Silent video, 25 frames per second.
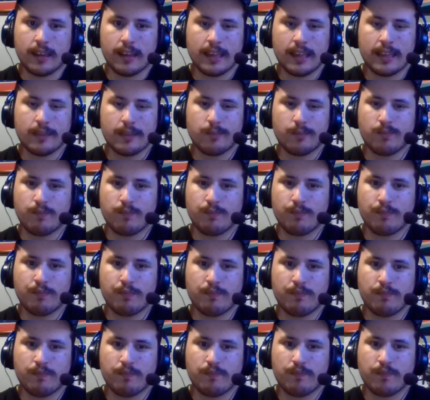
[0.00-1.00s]
He
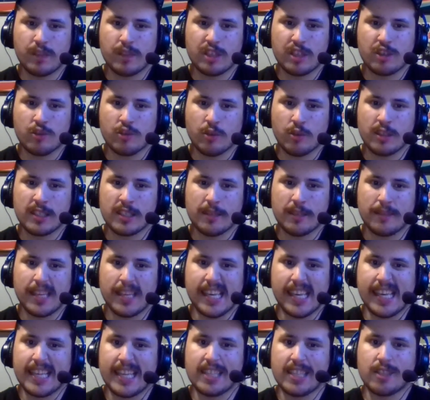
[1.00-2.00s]
destroys them
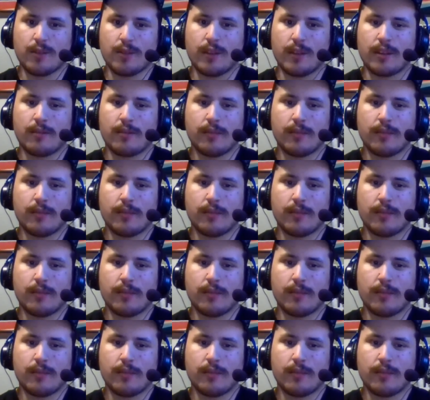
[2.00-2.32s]
easily.